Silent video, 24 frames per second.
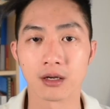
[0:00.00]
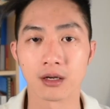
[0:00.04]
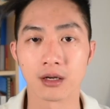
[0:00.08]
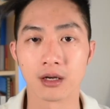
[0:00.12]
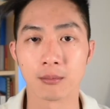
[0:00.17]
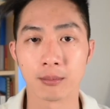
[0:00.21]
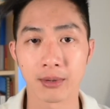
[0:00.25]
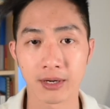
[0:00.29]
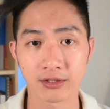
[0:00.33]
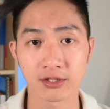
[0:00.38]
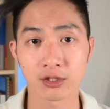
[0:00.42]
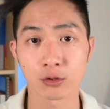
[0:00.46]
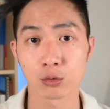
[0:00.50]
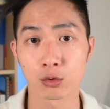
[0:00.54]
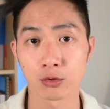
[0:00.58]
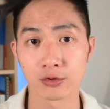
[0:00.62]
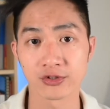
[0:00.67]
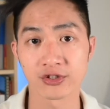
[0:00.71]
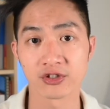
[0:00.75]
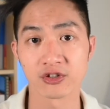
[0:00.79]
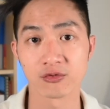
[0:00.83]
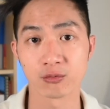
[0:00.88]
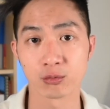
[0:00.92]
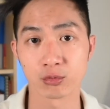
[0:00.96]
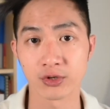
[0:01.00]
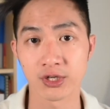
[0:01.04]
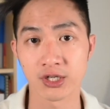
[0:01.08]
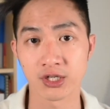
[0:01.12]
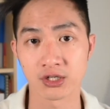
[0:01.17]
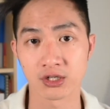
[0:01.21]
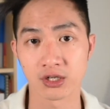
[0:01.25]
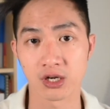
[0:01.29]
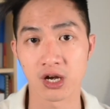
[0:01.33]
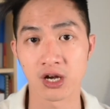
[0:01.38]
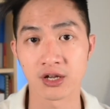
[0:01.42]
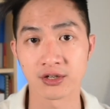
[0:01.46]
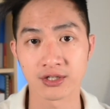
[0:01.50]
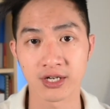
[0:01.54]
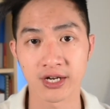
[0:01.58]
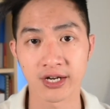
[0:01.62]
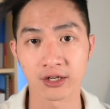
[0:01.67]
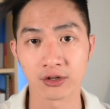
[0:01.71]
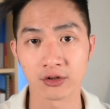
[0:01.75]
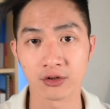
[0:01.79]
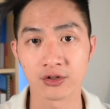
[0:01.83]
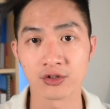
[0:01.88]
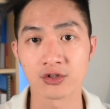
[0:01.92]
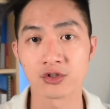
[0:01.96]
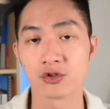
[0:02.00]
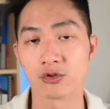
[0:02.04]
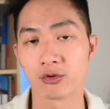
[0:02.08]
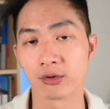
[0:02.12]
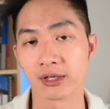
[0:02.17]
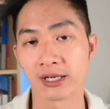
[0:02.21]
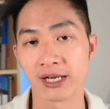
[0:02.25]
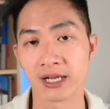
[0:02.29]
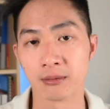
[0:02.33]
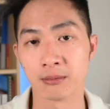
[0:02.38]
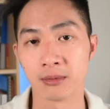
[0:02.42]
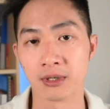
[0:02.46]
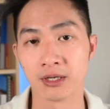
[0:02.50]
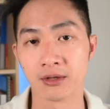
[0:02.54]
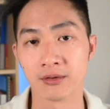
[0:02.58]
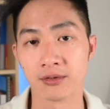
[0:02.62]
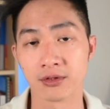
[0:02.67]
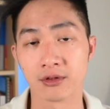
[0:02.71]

About a quarter of breech are diagnosed during labour.